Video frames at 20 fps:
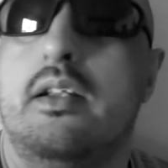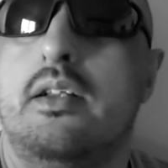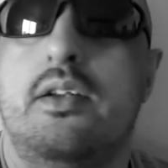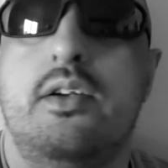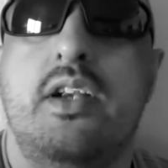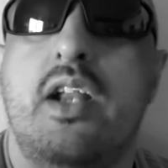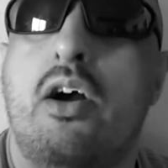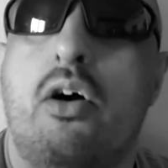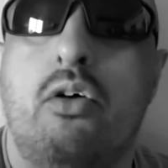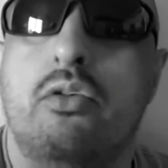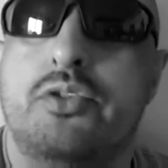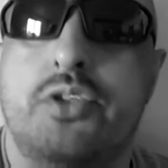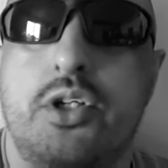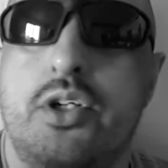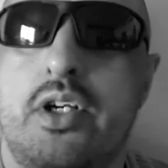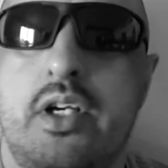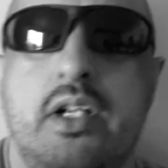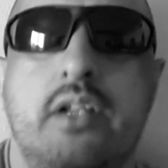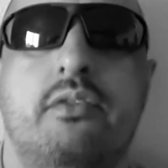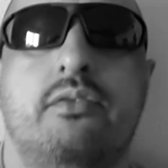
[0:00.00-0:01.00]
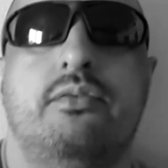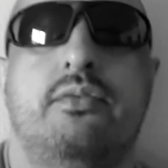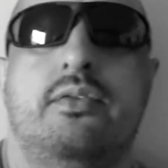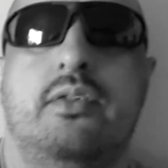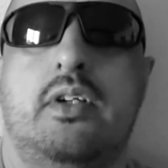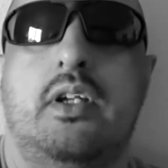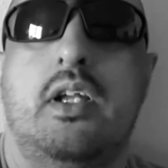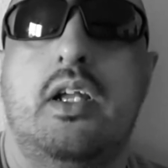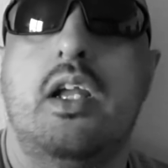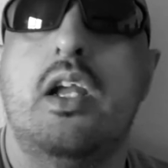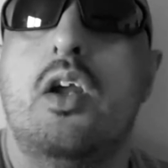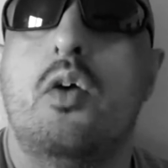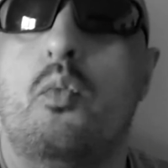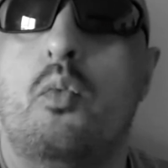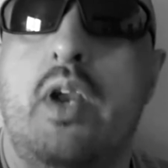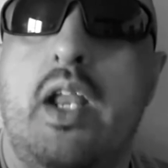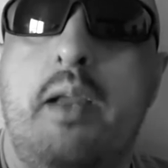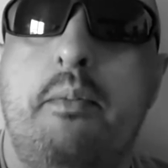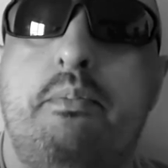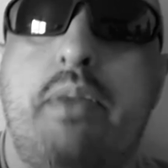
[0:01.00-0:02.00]
They're not alternative
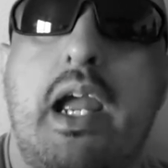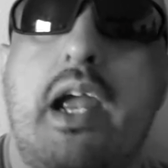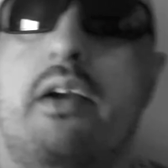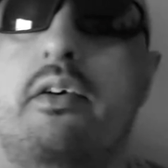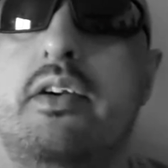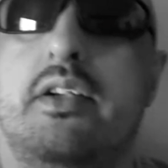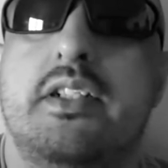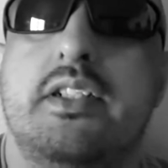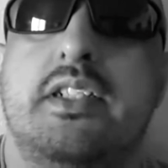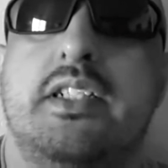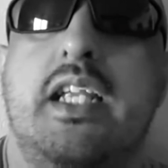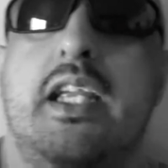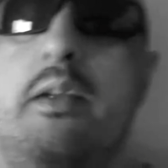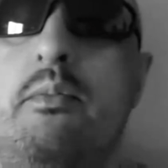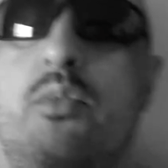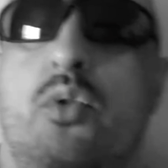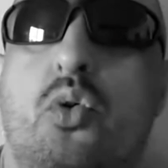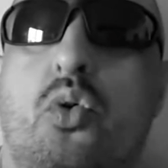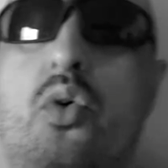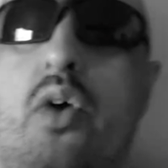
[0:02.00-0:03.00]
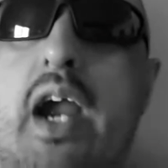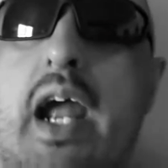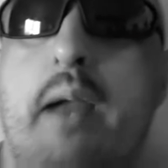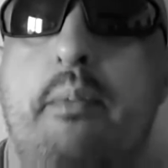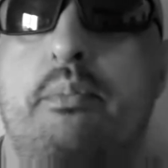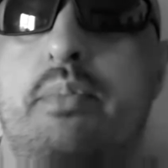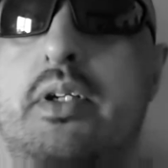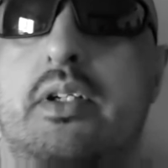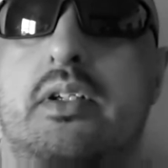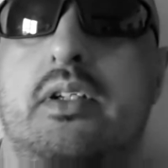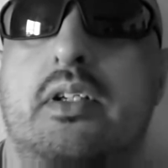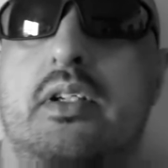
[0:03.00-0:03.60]
when they parrot the same crap.